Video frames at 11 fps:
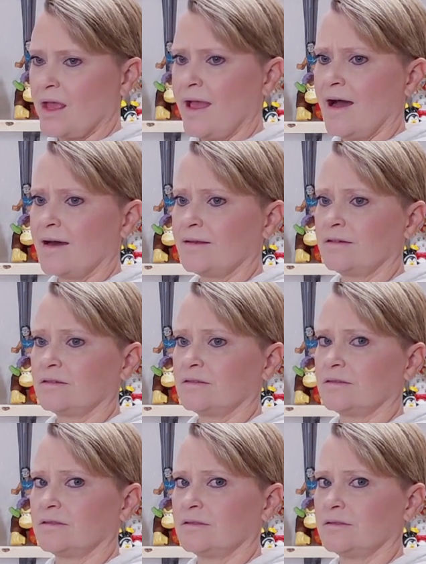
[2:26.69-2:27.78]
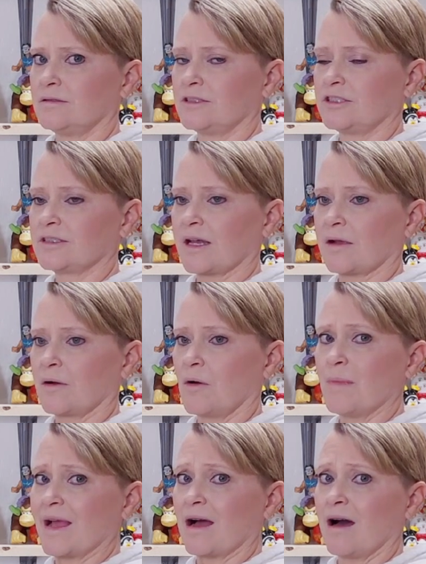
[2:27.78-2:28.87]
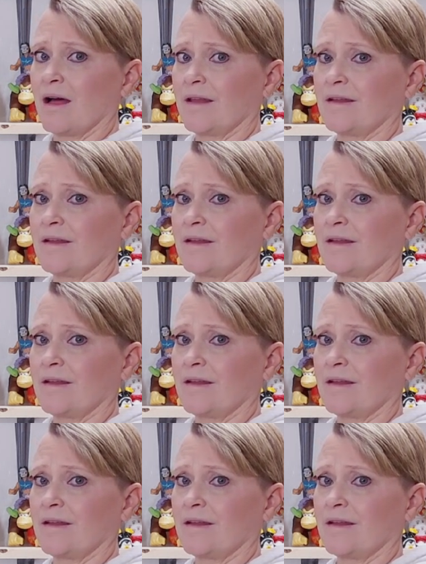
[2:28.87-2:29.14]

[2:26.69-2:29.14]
And she's like, oh my God.